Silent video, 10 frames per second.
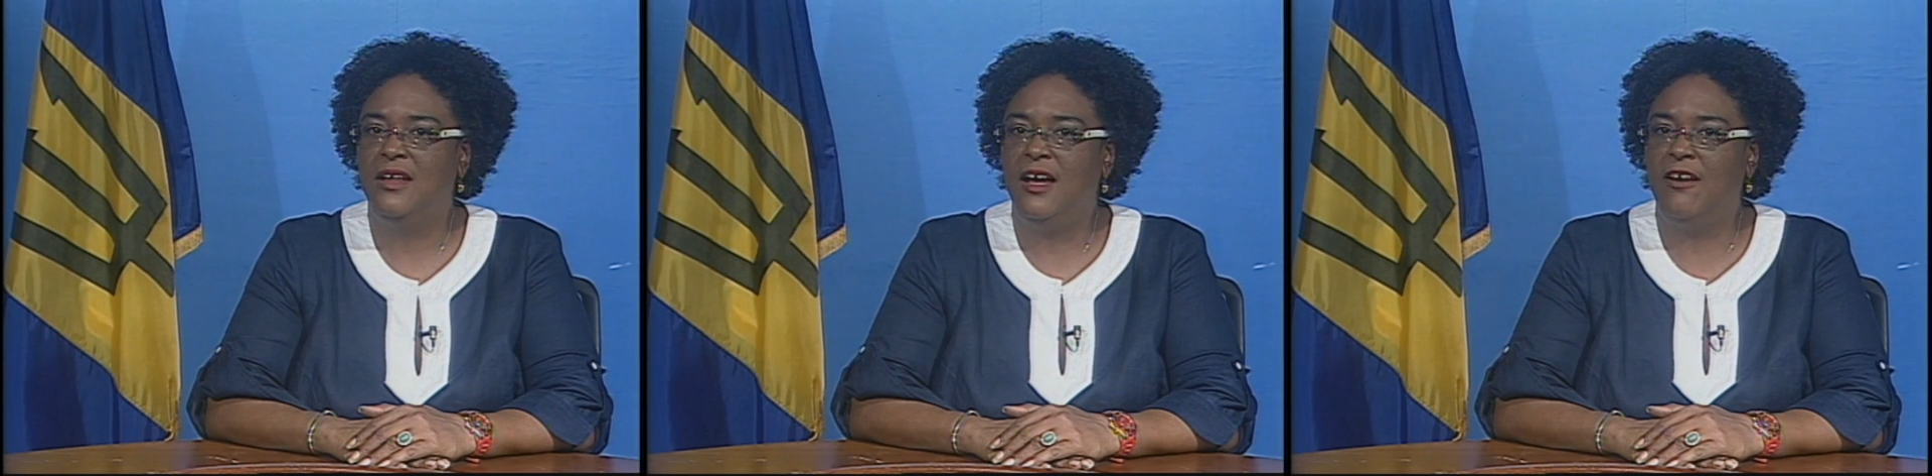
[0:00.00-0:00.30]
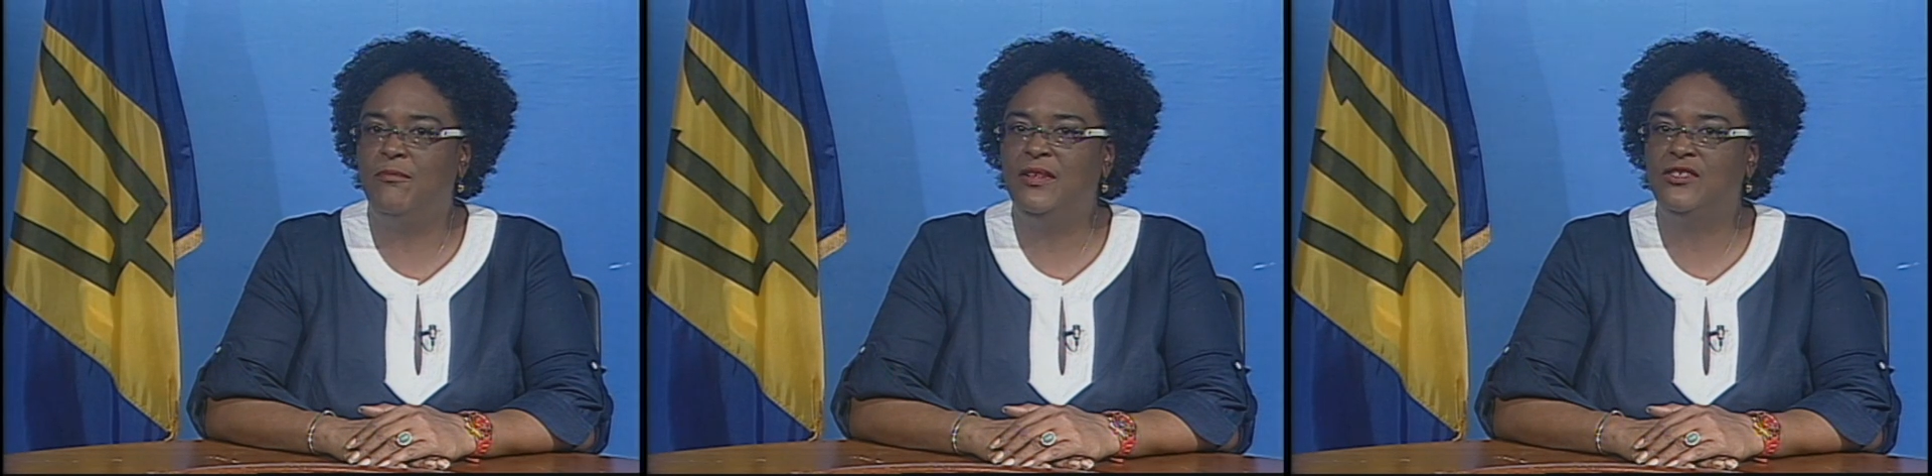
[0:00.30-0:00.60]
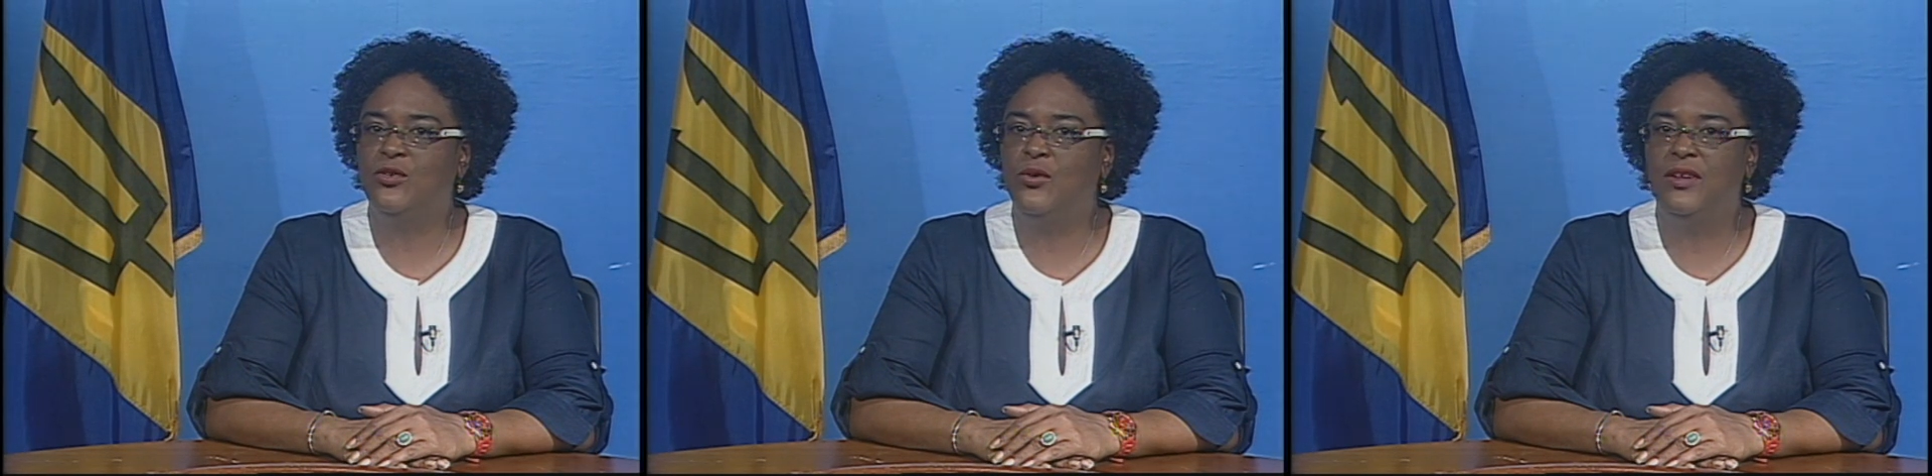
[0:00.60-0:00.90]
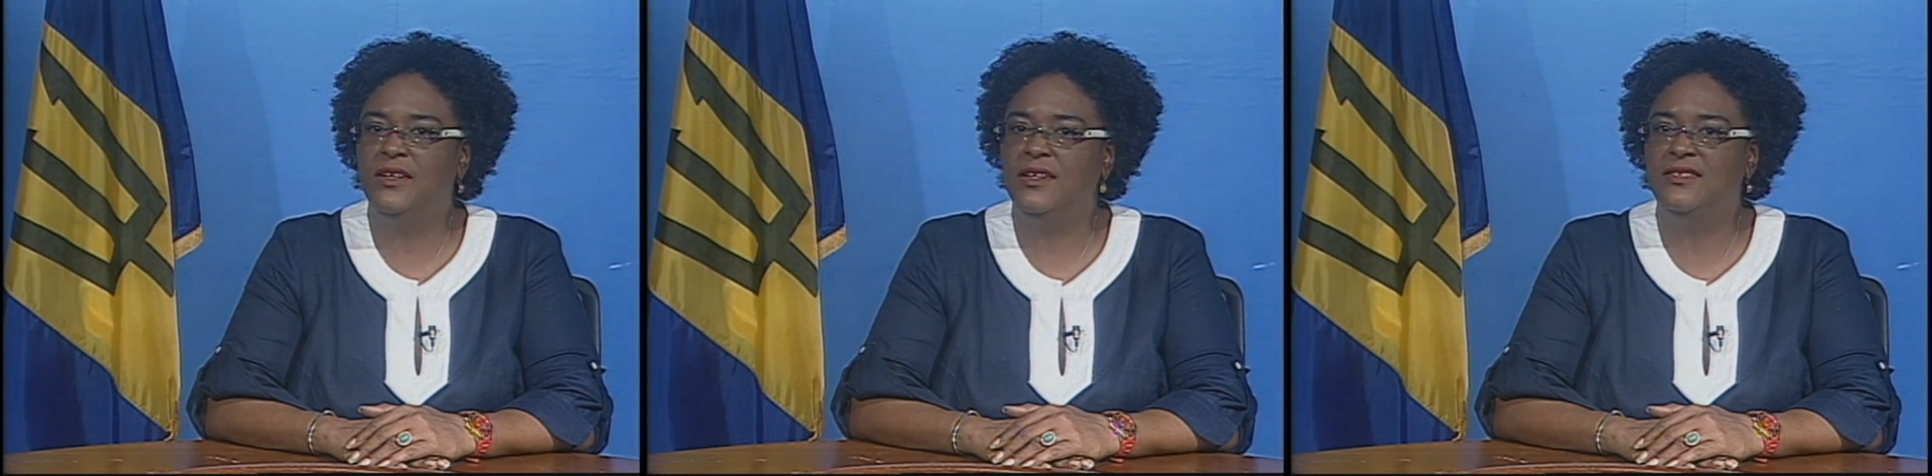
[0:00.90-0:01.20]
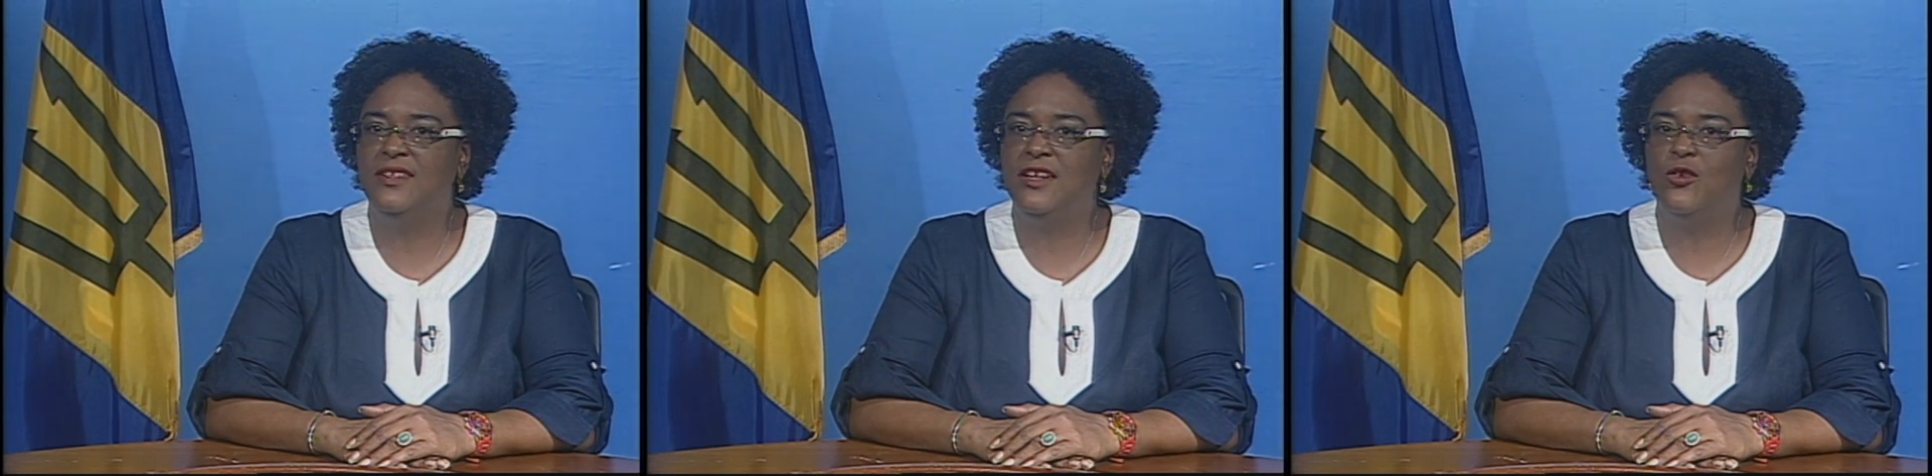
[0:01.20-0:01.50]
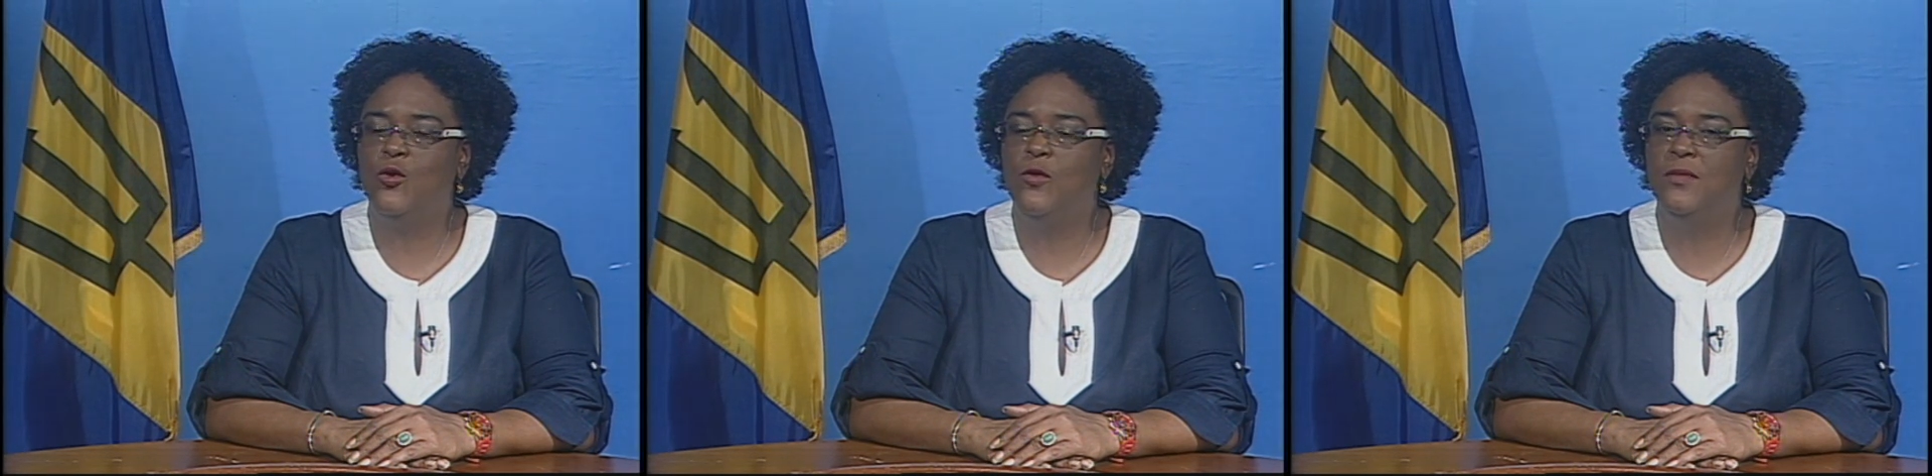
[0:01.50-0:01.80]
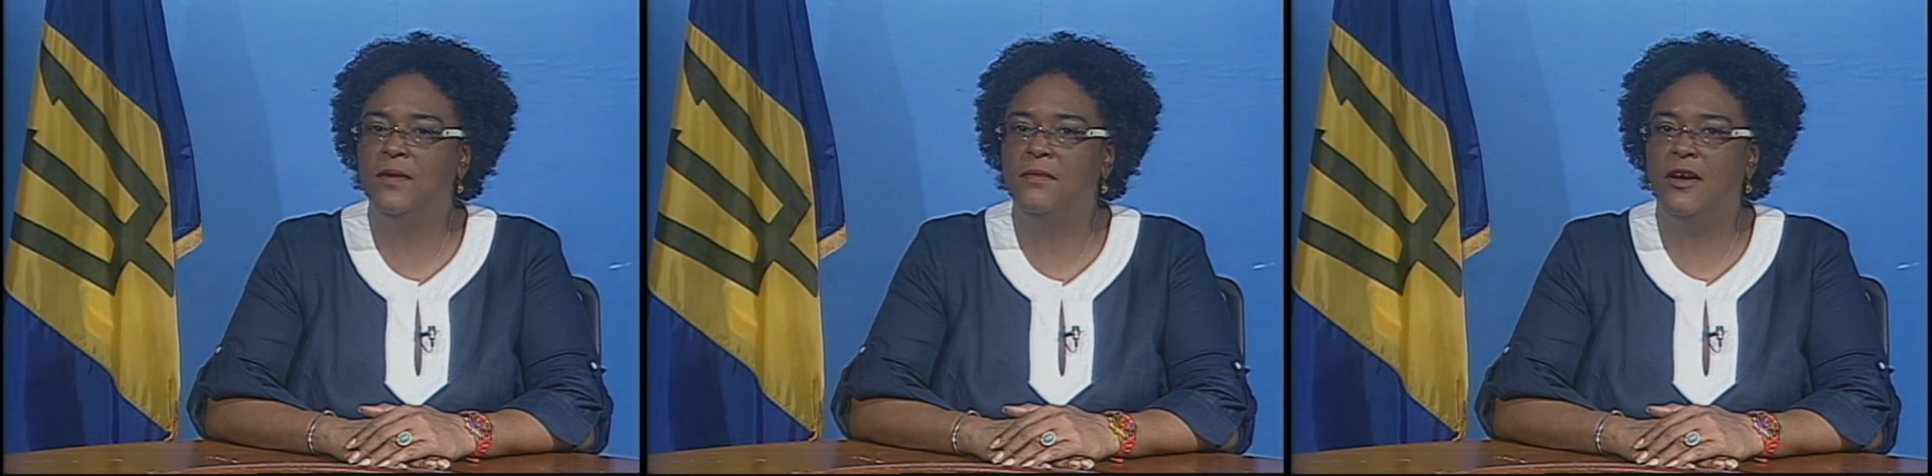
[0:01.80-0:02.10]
have bestowed on us the encomium